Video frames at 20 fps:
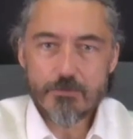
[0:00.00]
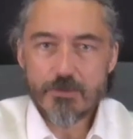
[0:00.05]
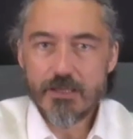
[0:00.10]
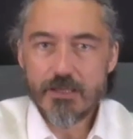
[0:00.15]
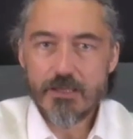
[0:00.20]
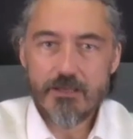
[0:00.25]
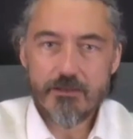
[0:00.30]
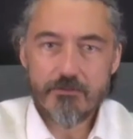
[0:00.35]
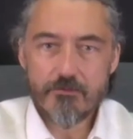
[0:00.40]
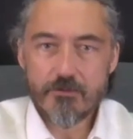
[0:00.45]

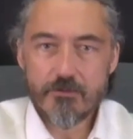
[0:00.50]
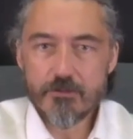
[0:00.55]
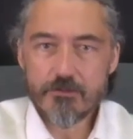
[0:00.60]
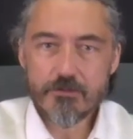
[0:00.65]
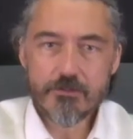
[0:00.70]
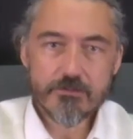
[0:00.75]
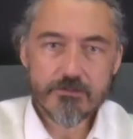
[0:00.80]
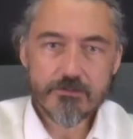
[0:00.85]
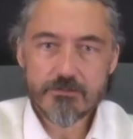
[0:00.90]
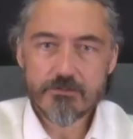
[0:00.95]

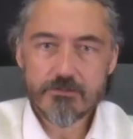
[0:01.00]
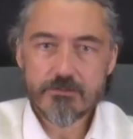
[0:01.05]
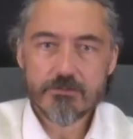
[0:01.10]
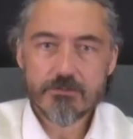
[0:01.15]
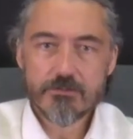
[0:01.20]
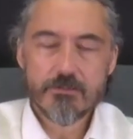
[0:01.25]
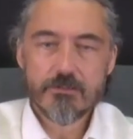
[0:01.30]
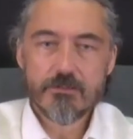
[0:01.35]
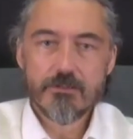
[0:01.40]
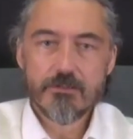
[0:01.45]
behaviors
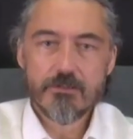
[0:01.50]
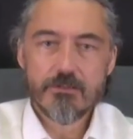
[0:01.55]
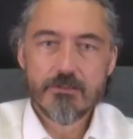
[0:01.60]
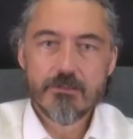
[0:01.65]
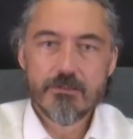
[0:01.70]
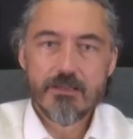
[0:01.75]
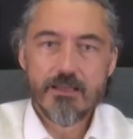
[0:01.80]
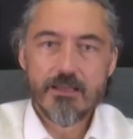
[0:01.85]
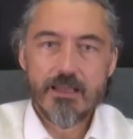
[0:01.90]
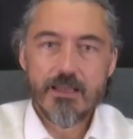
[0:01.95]

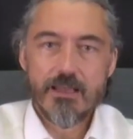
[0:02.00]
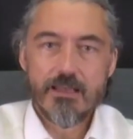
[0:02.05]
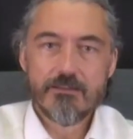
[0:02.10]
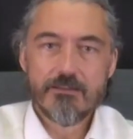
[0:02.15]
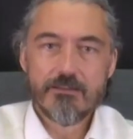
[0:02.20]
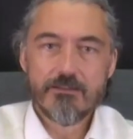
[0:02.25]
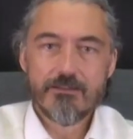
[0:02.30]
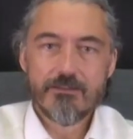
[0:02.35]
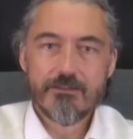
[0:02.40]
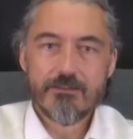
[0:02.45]

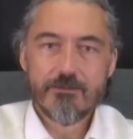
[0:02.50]
and